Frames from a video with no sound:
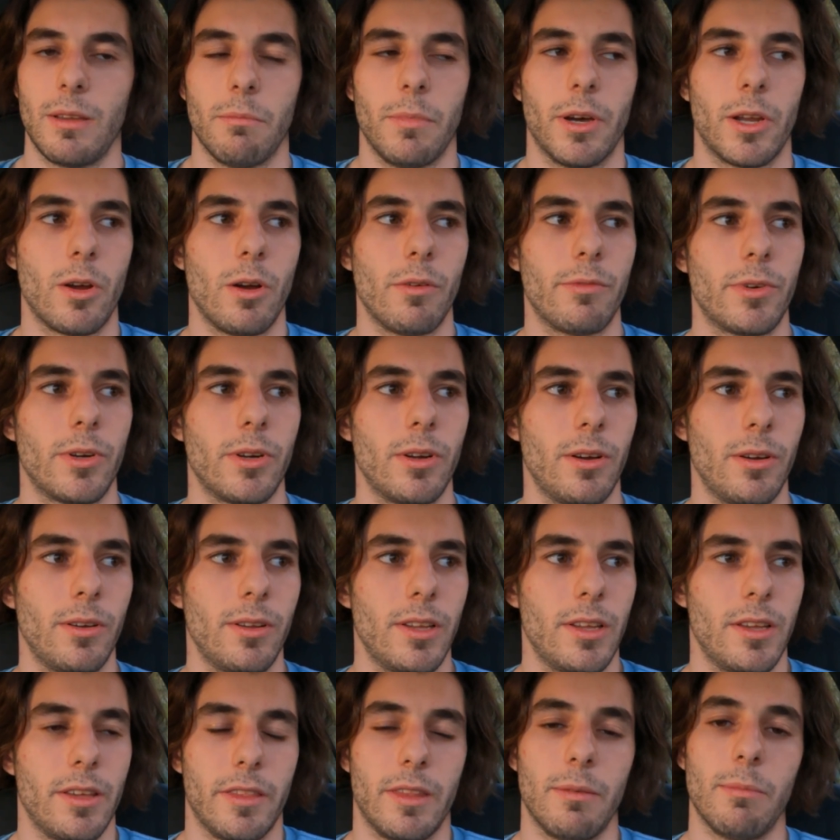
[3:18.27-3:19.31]
But overall,
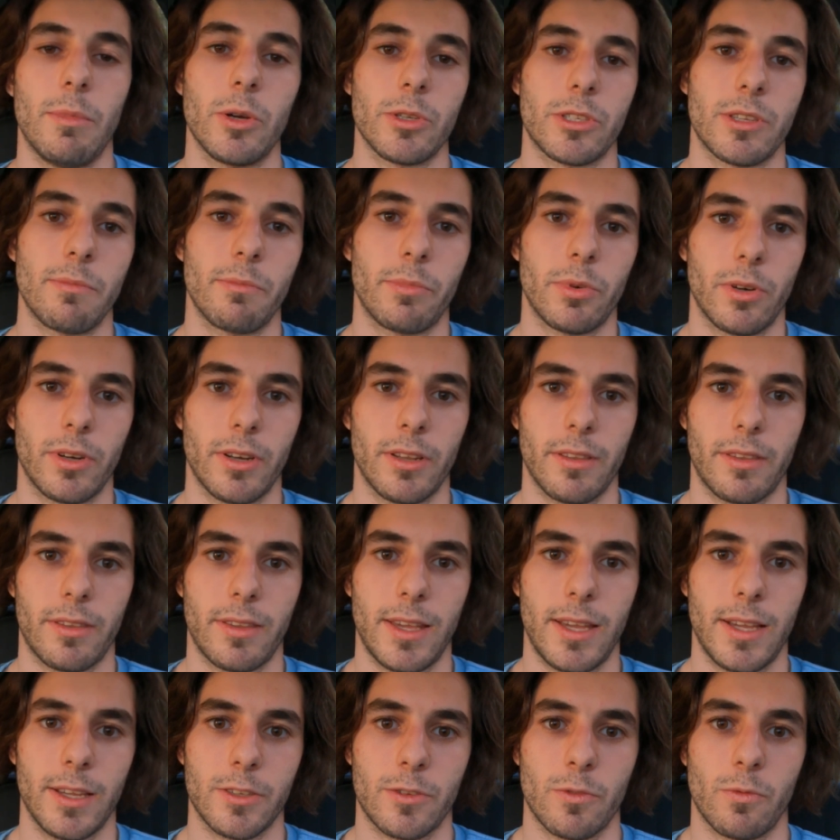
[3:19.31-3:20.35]
the most important
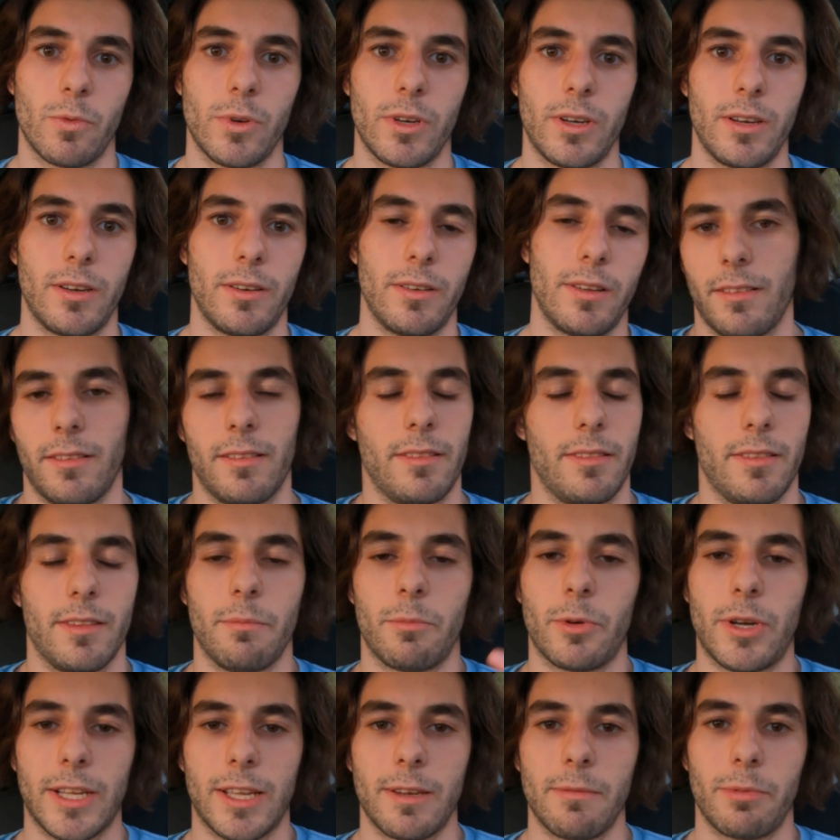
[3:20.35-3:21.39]
things were the
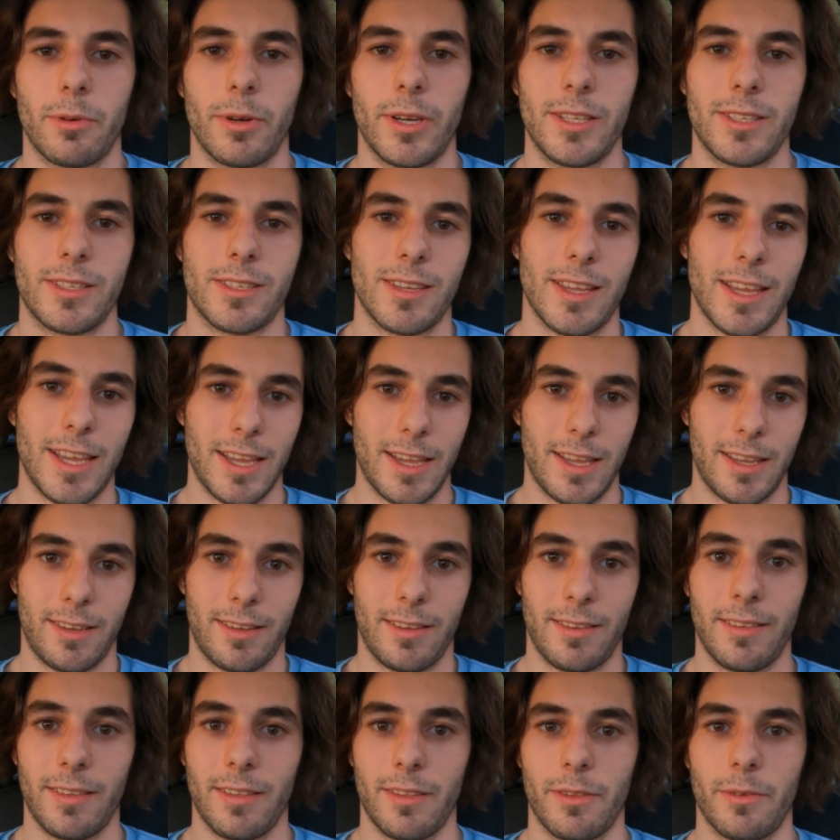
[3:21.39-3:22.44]
braking points and
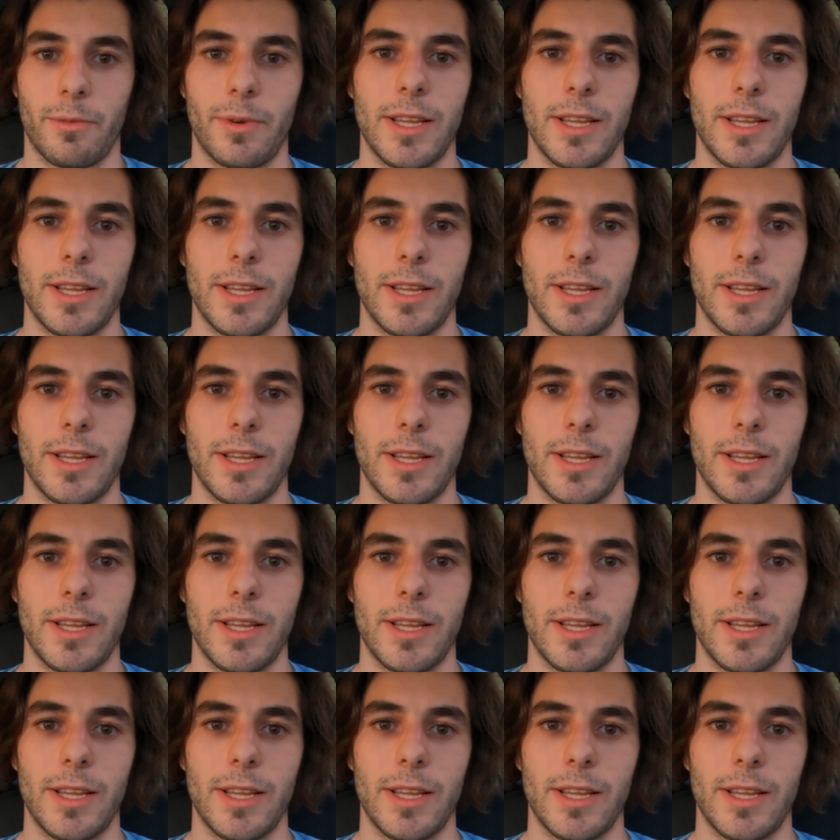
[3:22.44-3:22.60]
the